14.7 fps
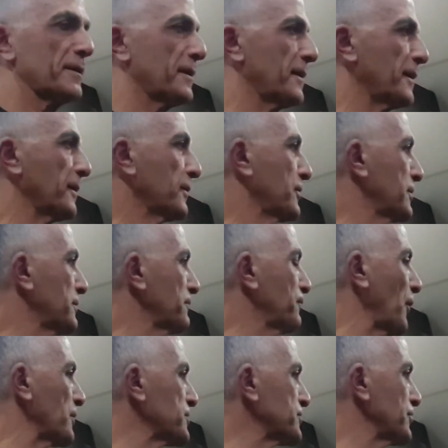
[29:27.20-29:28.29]
And
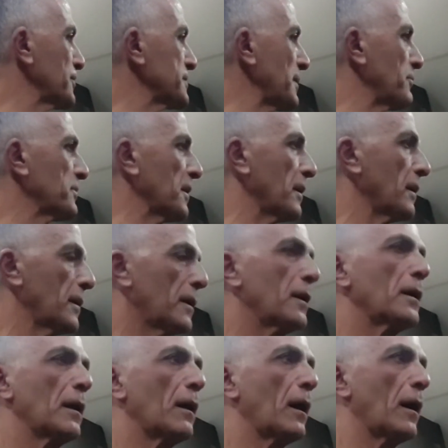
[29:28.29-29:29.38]
Forrest turns up and says,
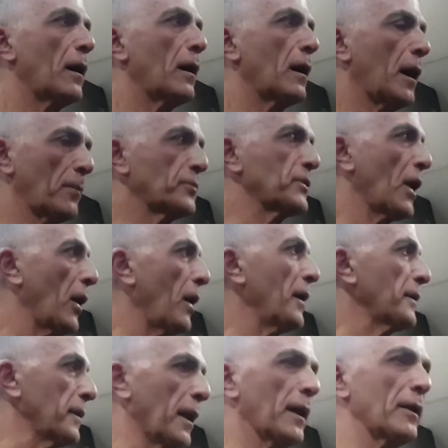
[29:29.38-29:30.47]
"I'm
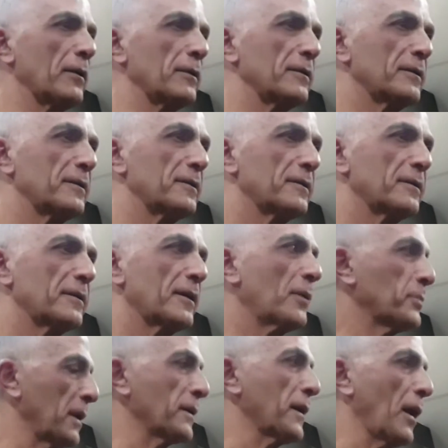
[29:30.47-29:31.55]
tired now. I'm
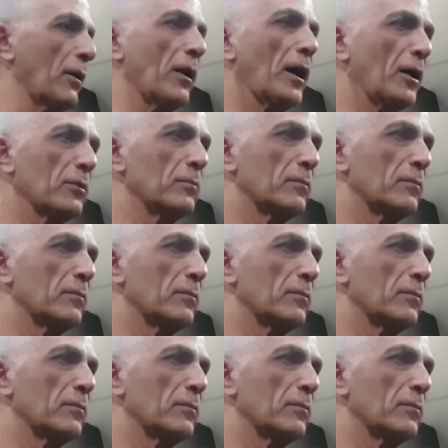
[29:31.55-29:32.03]
going to go home."